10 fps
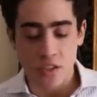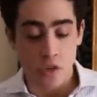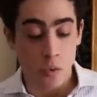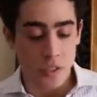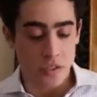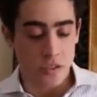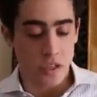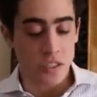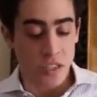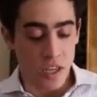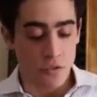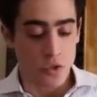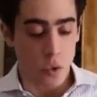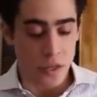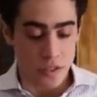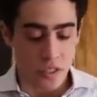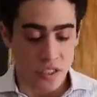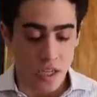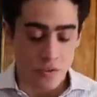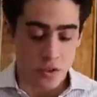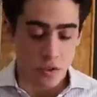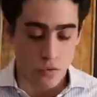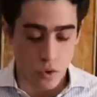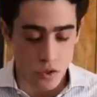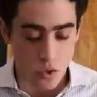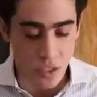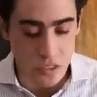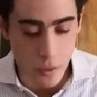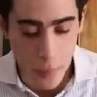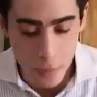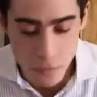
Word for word: is always a safe choice, the safest overall choice.